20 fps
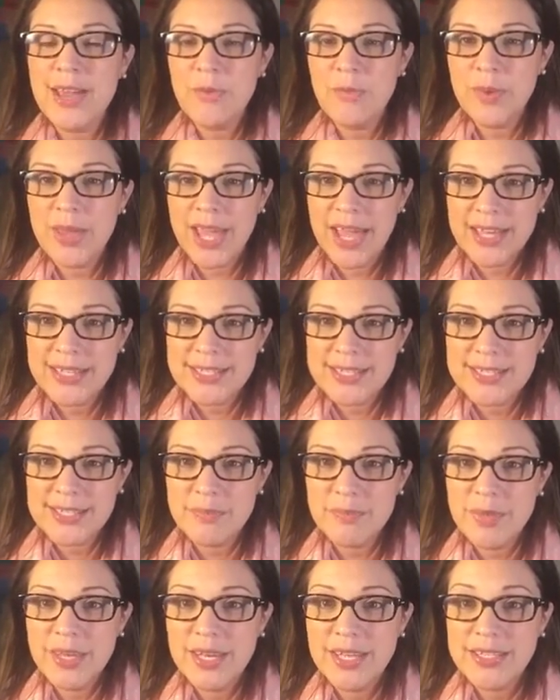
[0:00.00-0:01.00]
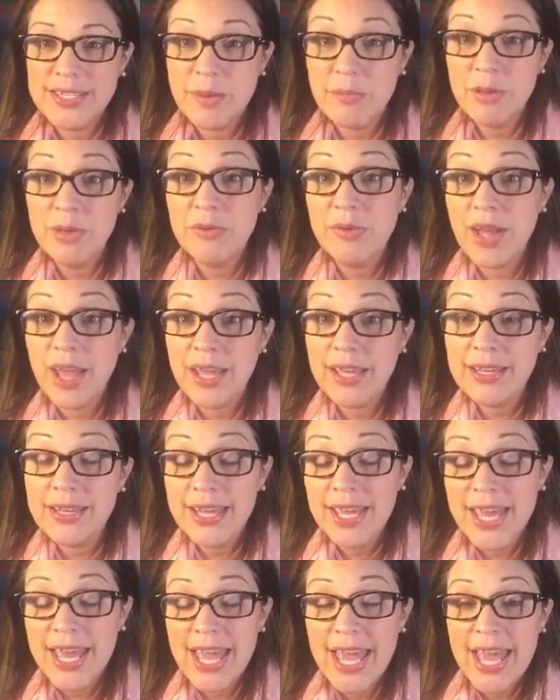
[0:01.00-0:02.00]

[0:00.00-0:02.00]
and we had to submit a W-9.